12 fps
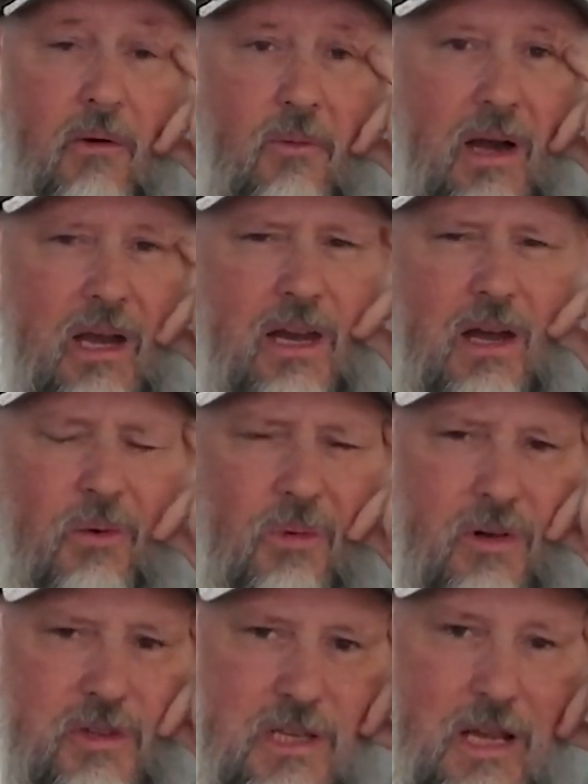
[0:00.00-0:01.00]
Really don't
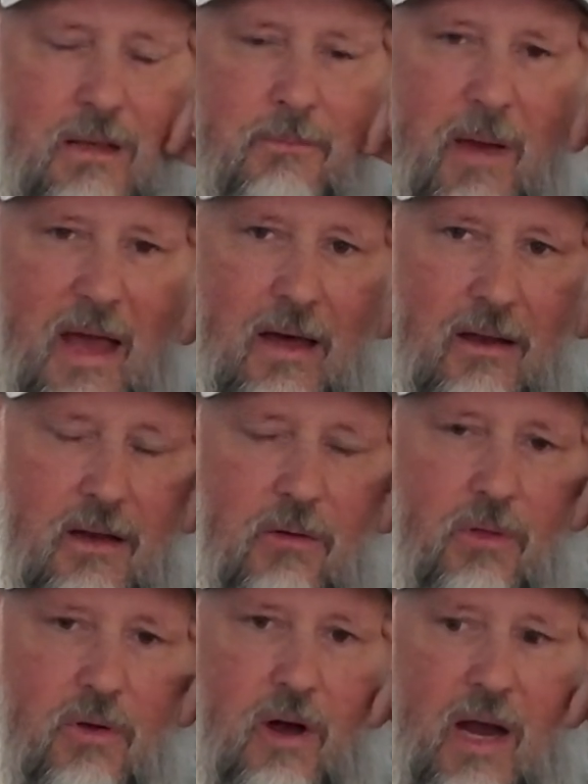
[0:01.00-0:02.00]
want to sleep out
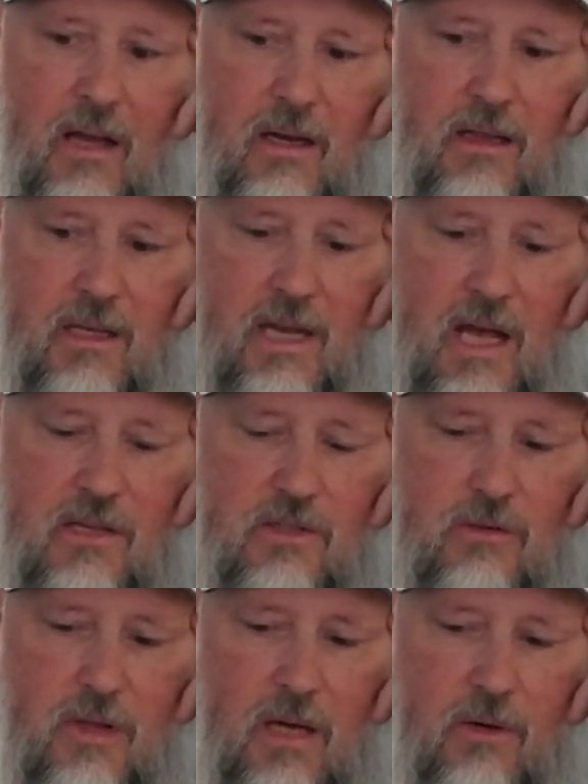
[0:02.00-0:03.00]
on the ground in the
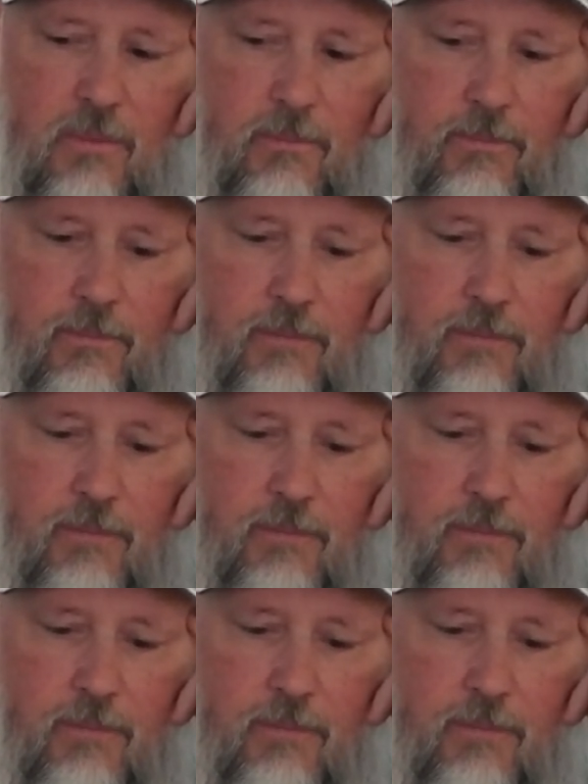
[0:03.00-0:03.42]
desert though,